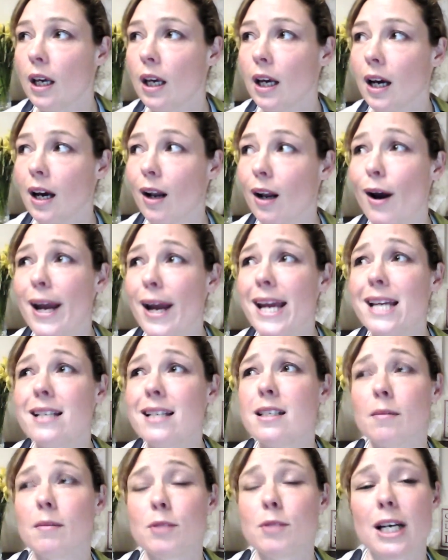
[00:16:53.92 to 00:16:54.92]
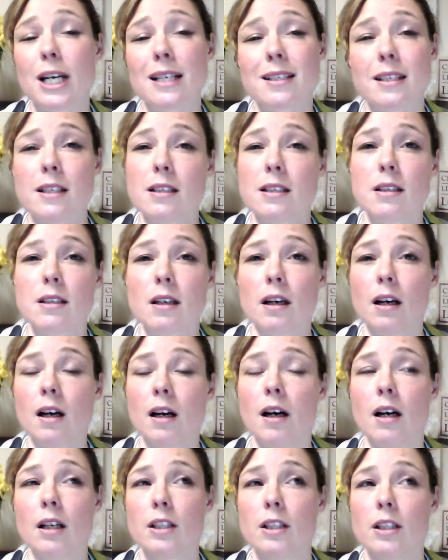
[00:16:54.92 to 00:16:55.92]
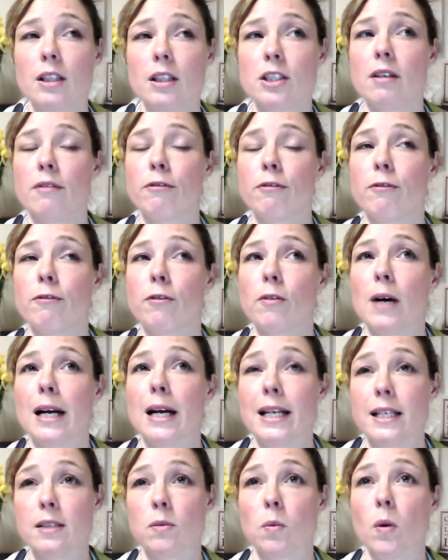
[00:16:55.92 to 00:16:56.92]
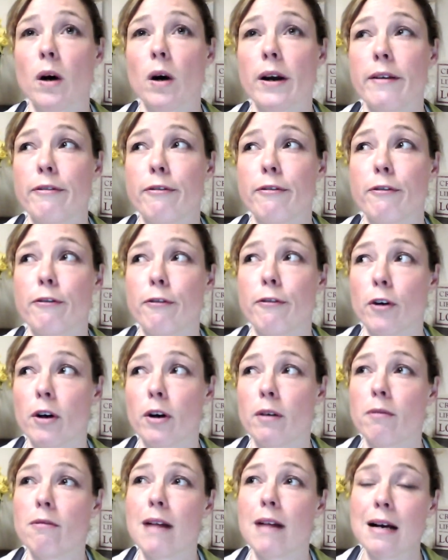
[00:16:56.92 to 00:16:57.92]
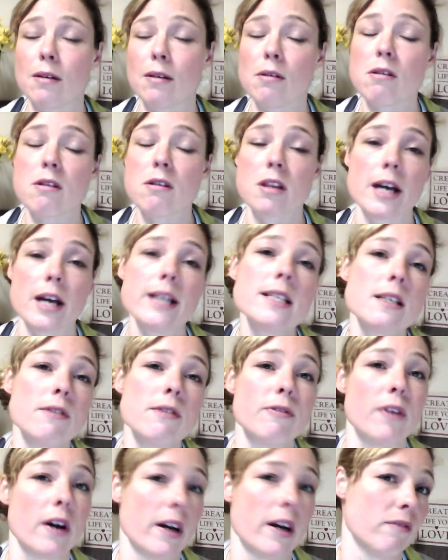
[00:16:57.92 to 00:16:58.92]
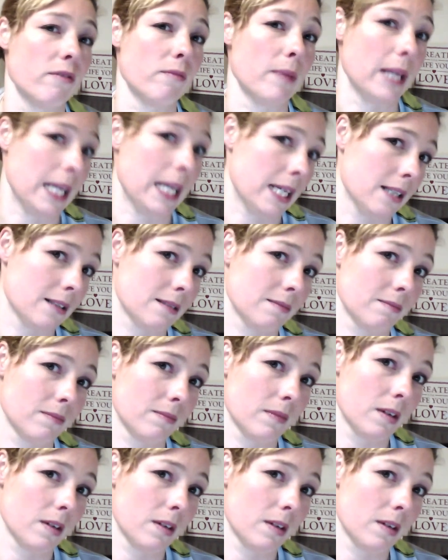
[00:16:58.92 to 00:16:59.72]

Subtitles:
And I ended up chatting to Archie and his wife for around 35 minutes.